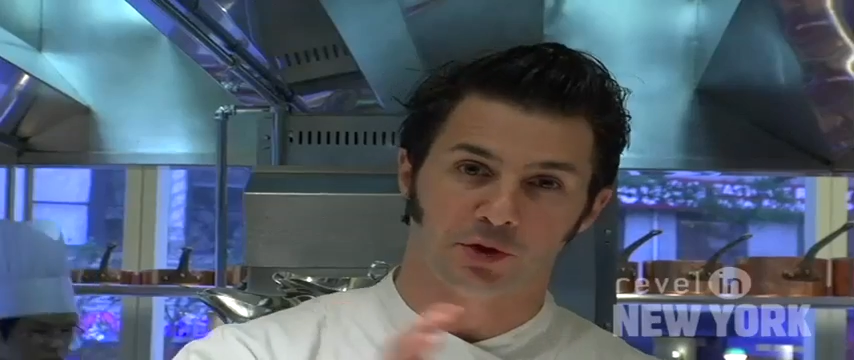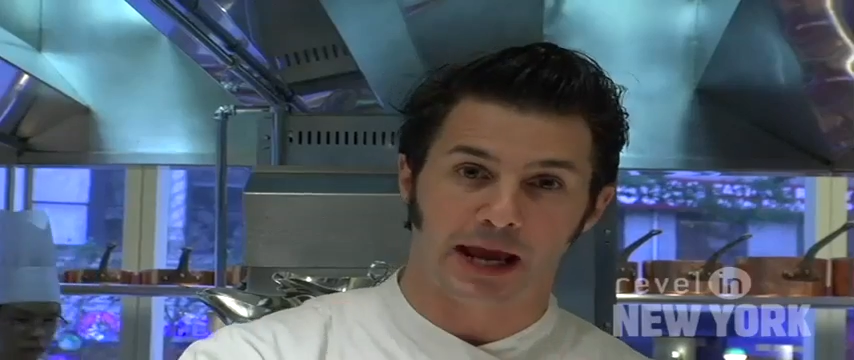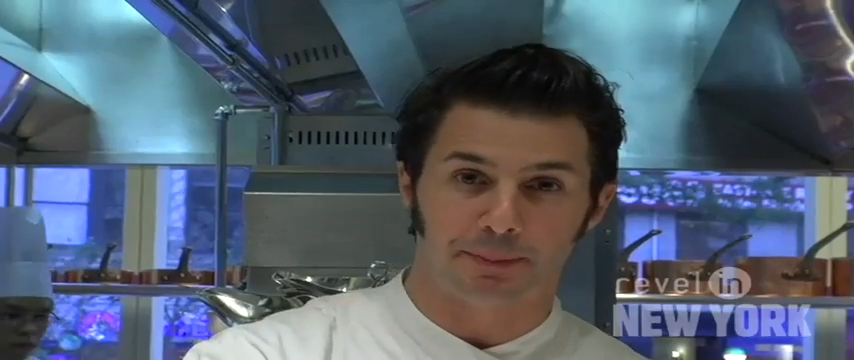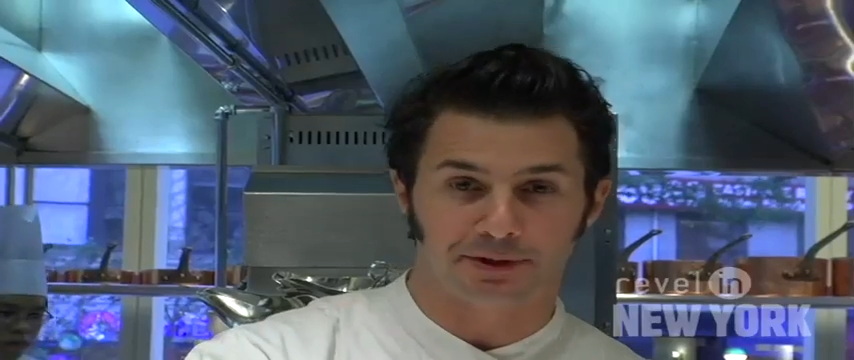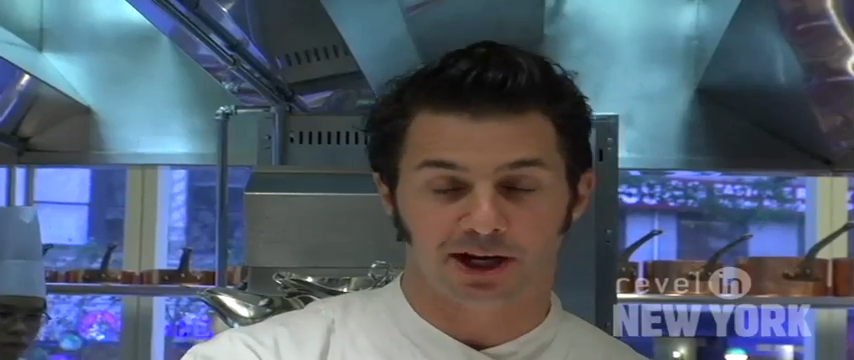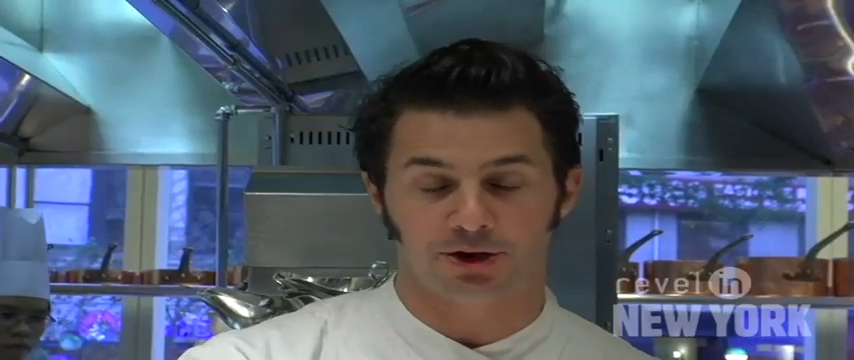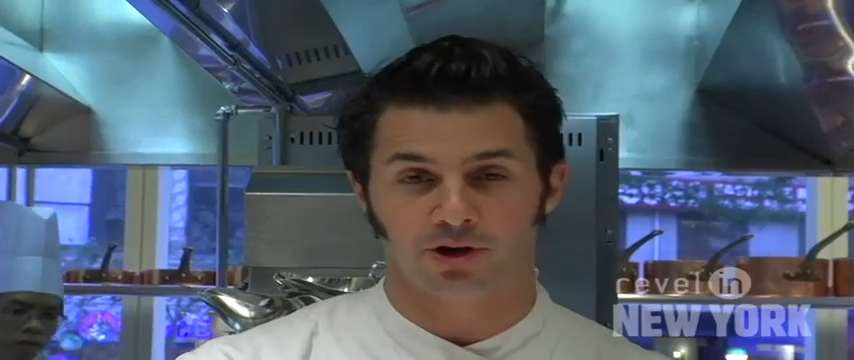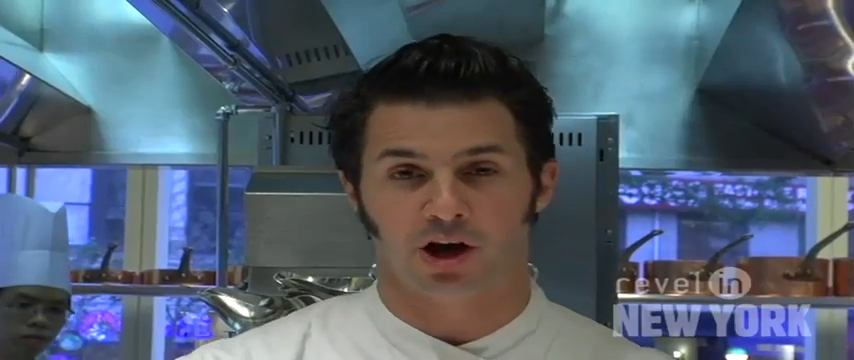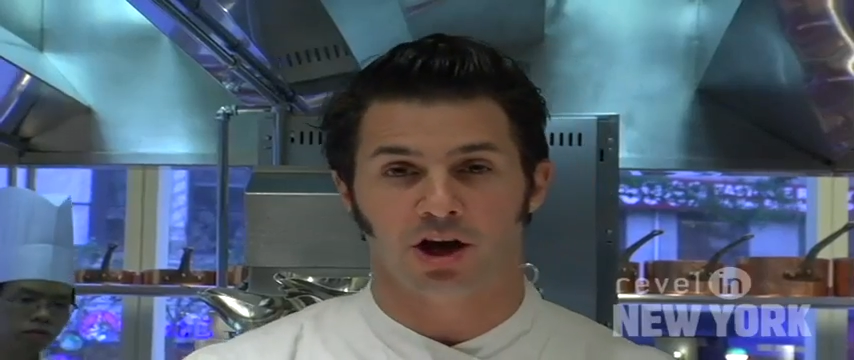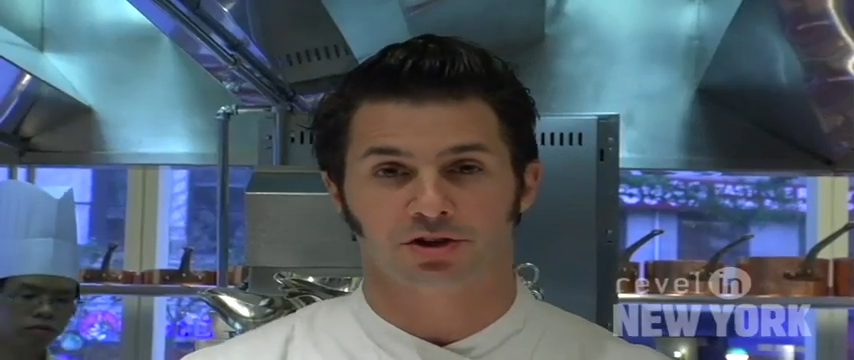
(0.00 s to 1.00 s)
to an appetizer
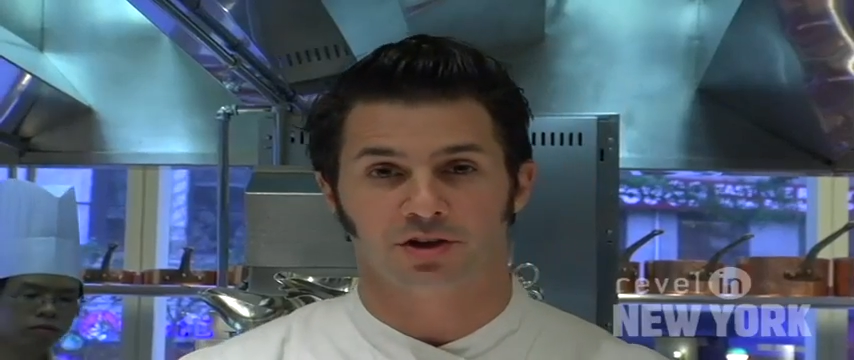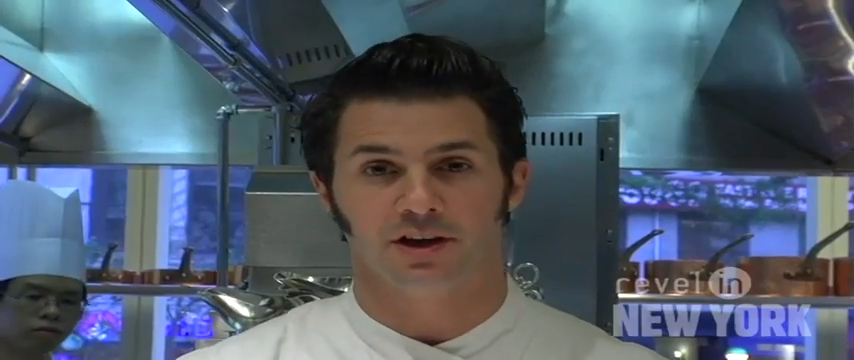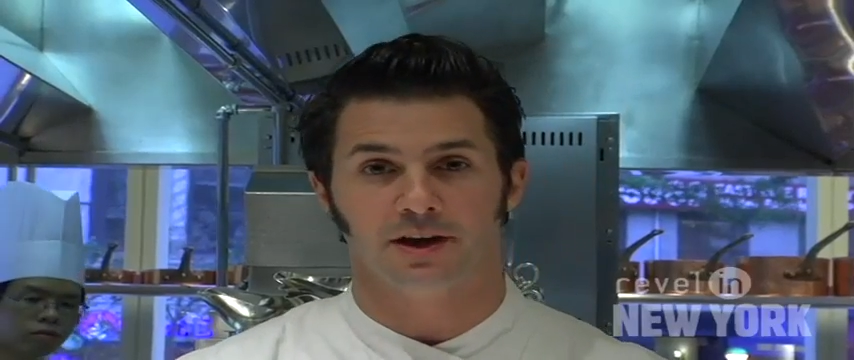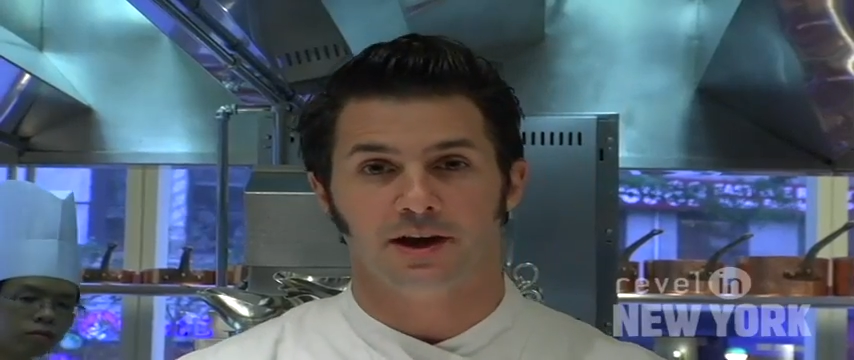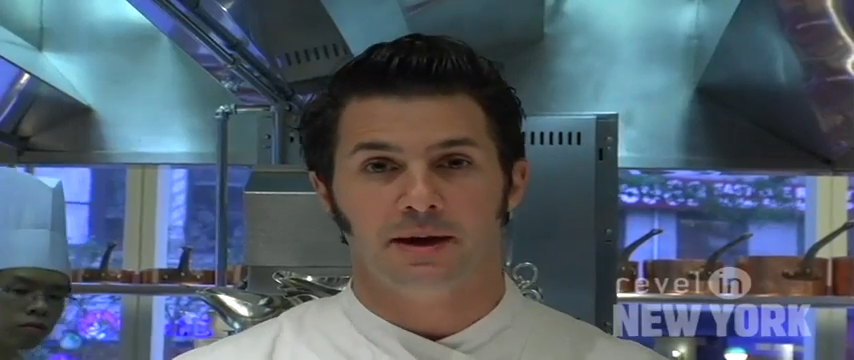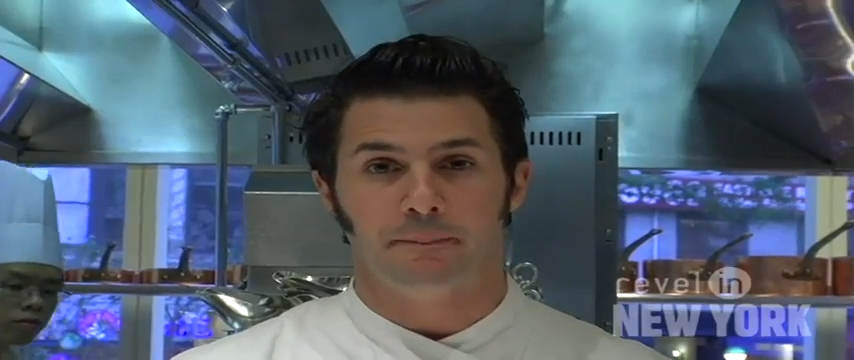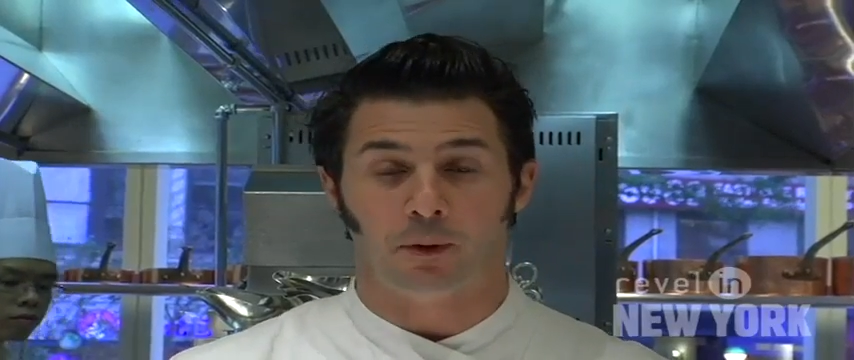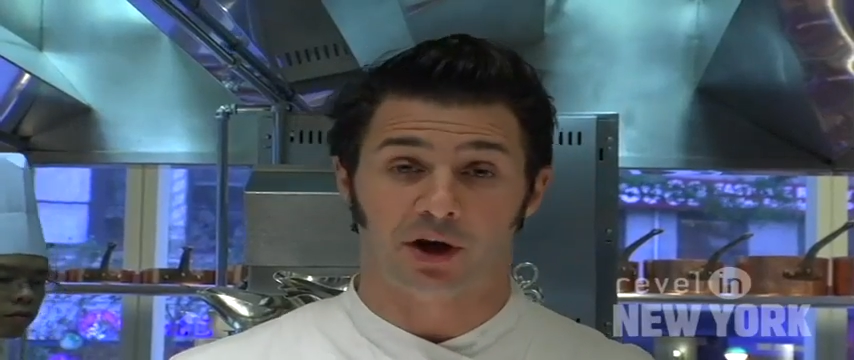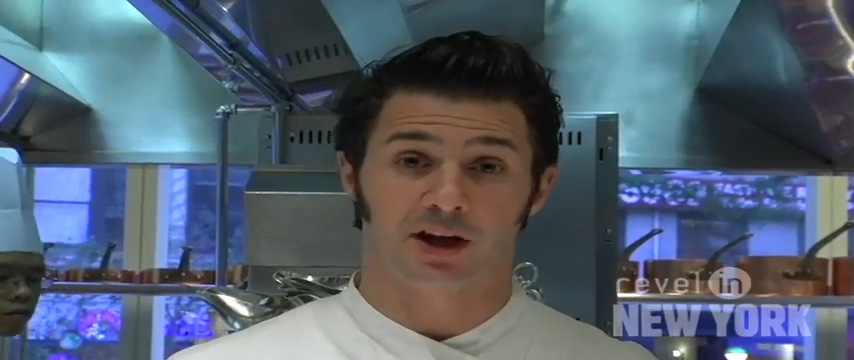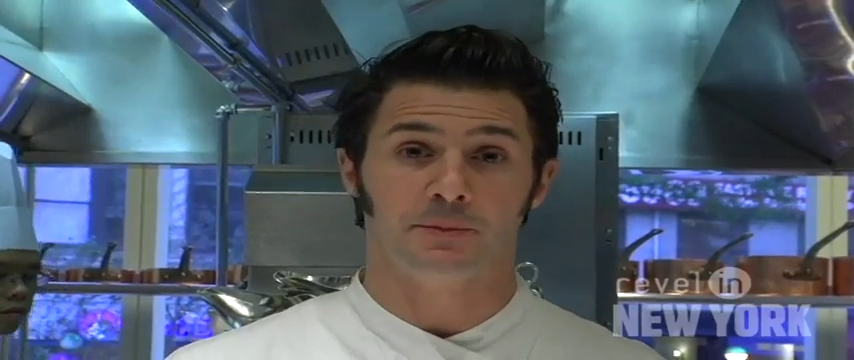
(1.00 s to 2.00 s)
or an entree,
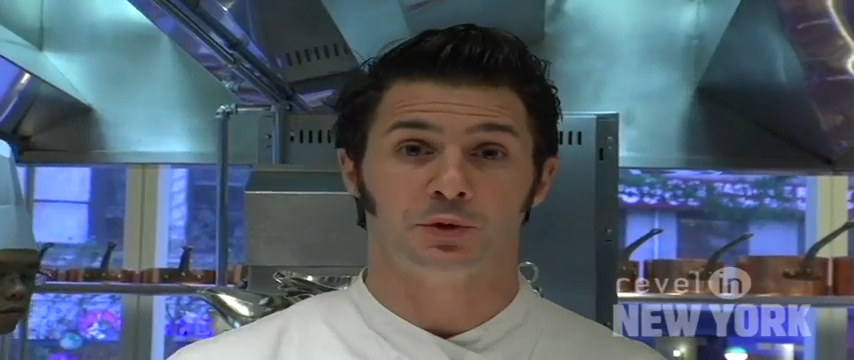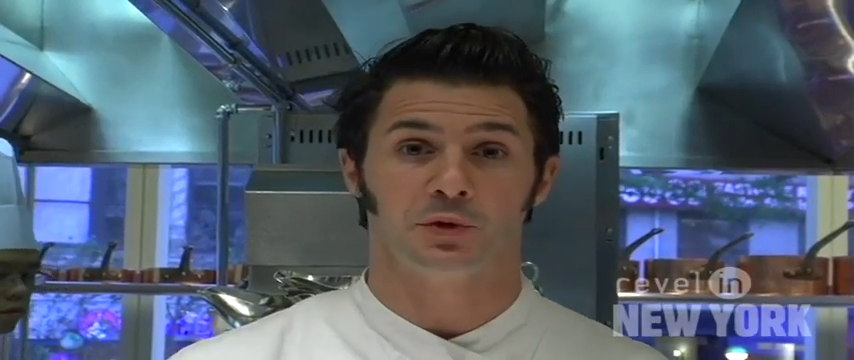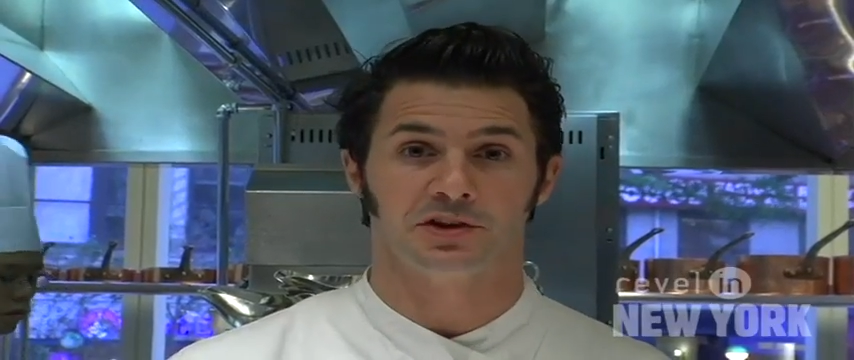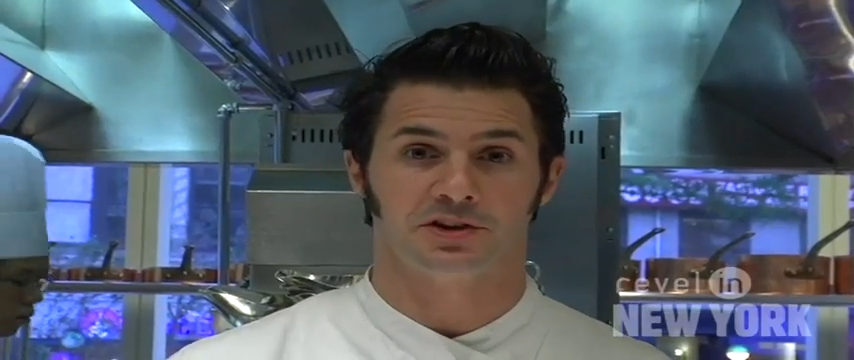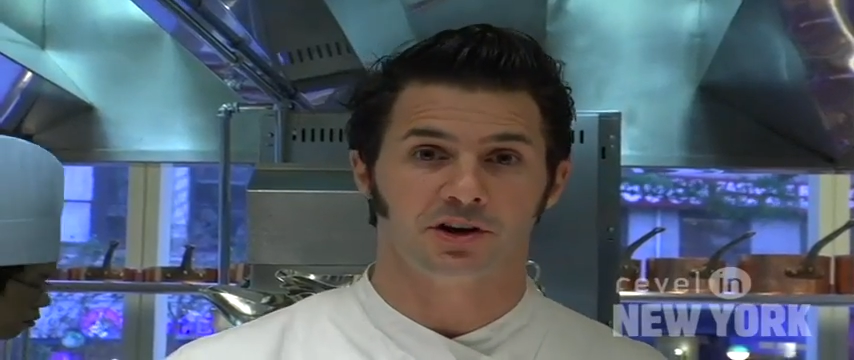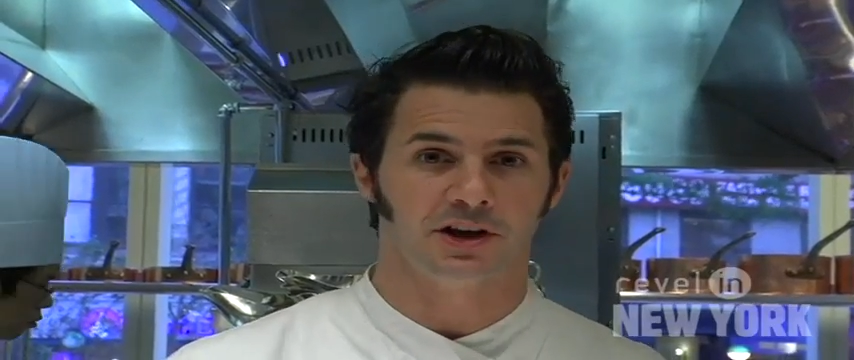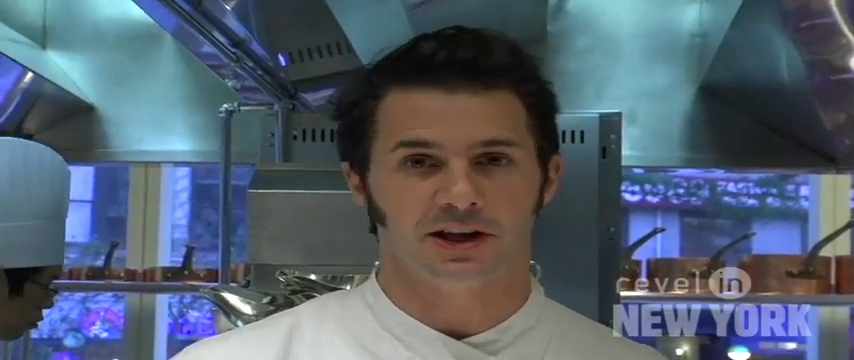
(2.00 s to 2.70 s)
but when it comes to a dessert,